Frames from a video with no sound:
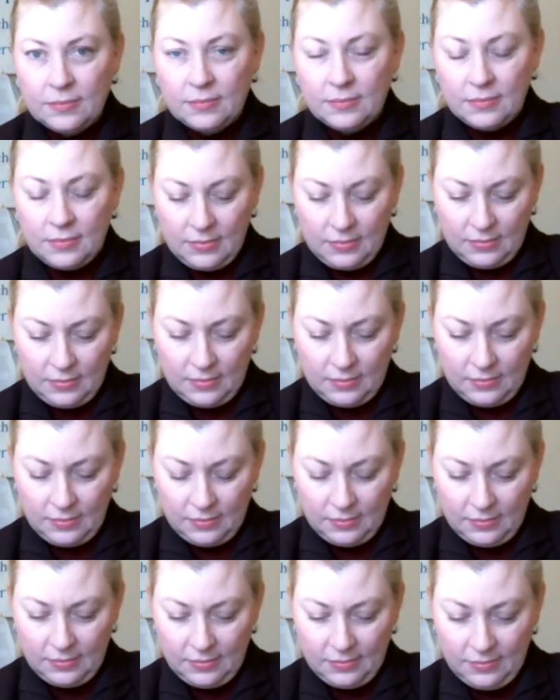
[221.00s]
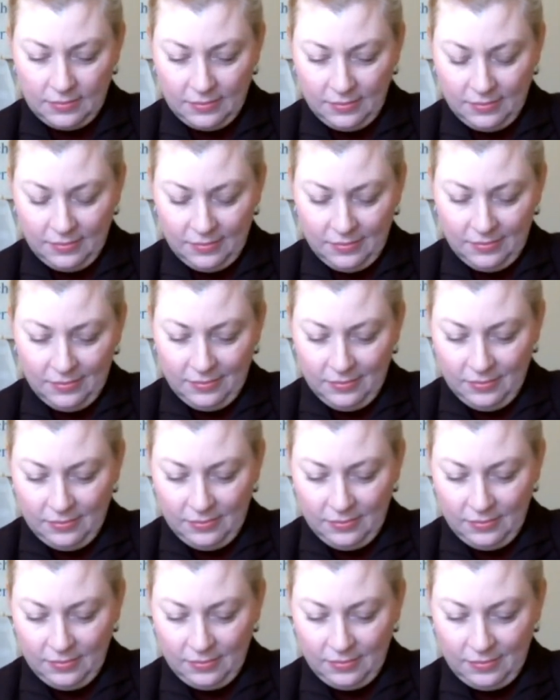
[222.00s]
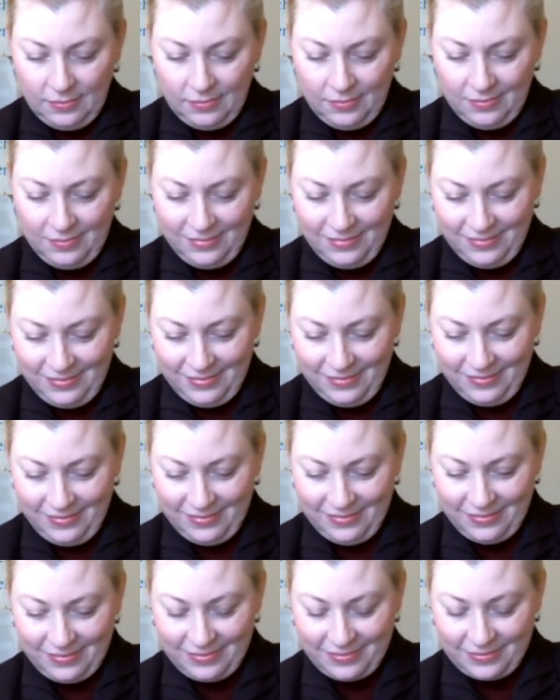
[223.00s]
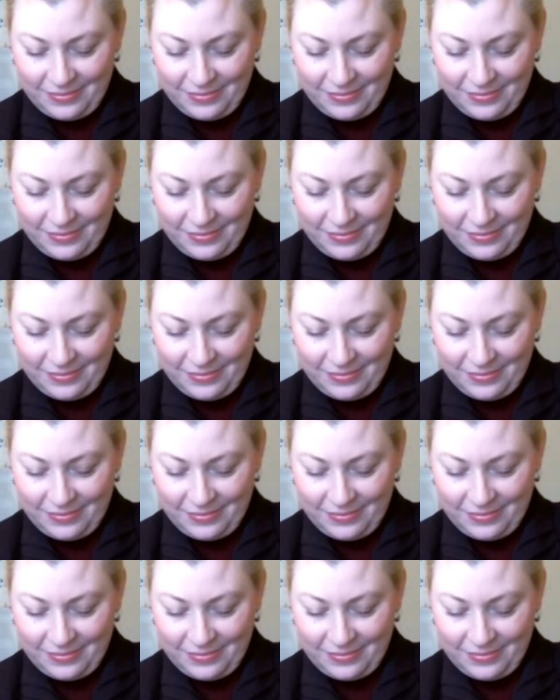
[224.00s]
(silent)